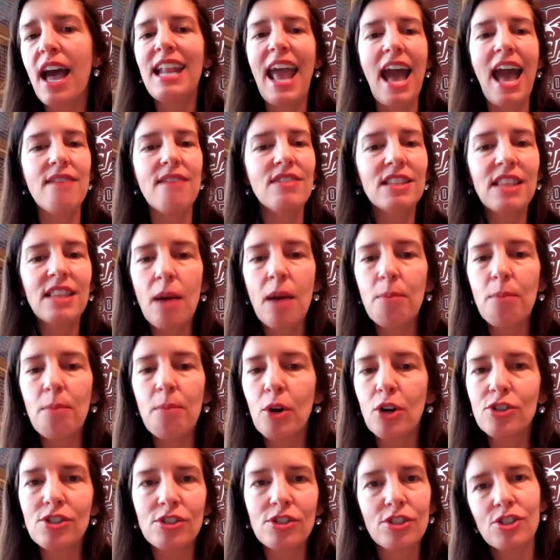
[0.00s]
having that
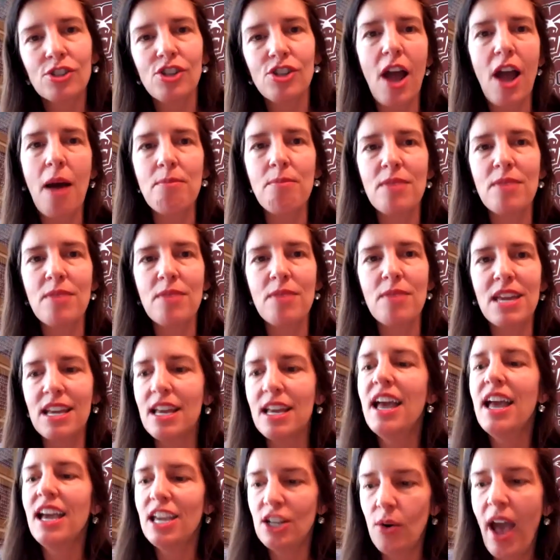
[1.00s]
personal shopping,
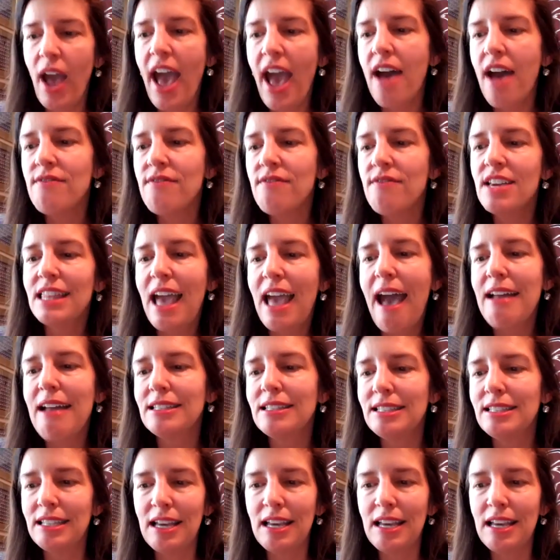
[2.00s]
having that